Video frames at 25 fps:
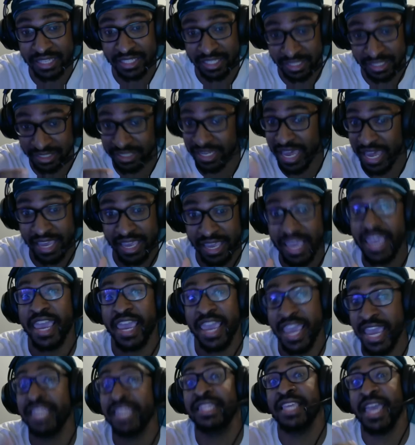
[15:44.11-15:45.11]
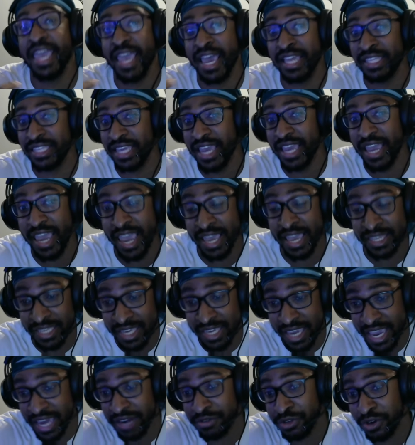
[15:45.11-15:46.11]
it's like at the
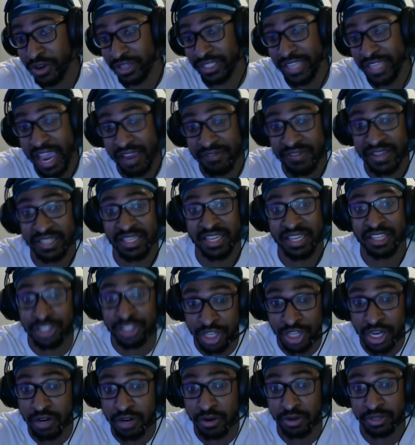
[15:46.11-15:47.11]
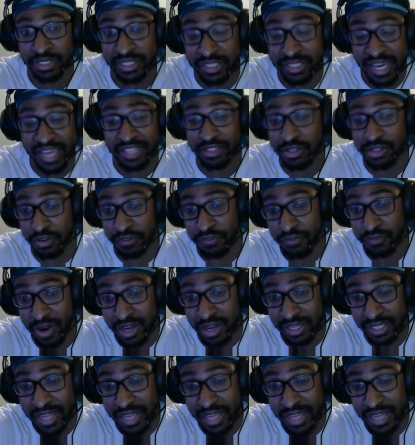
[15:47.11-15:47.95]
end of your attack phase in general, this guy's on the front